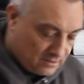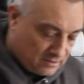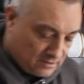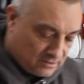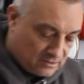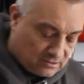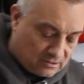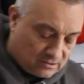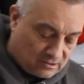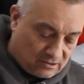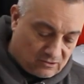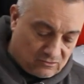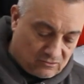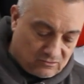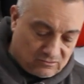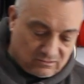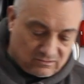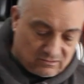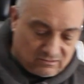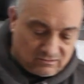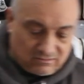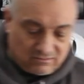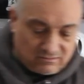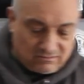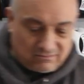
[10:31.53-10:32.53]
So
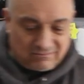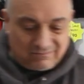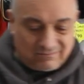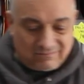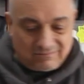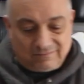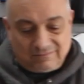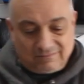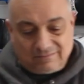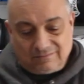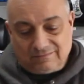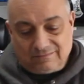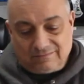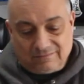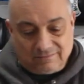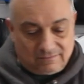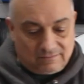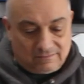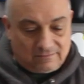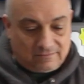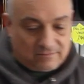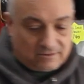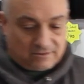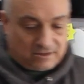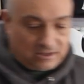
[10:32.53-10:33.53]

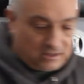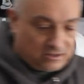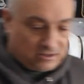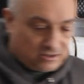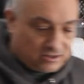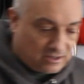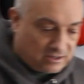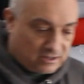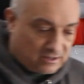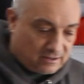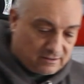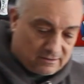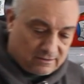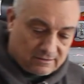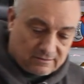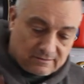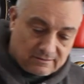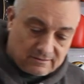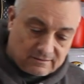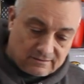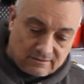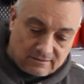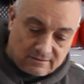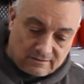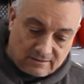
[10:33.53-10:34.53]
there's your
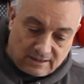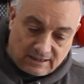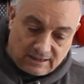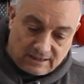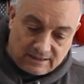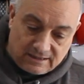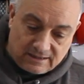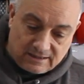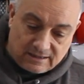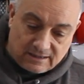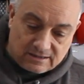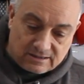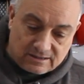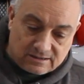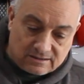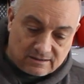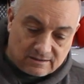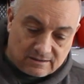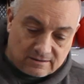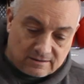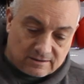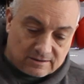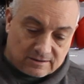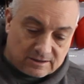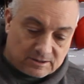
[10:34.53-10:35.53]
Adidas
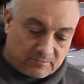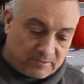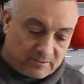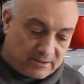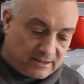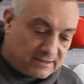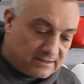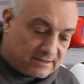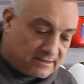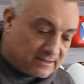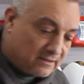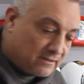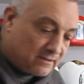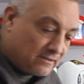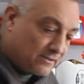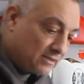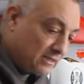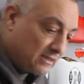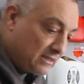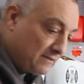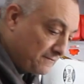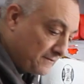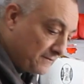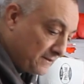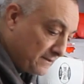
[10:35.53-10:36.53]
Speed Tilt
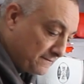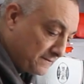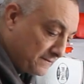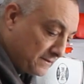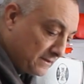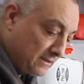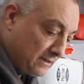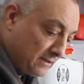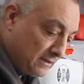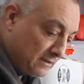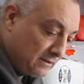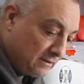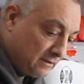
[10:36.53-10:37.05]
350.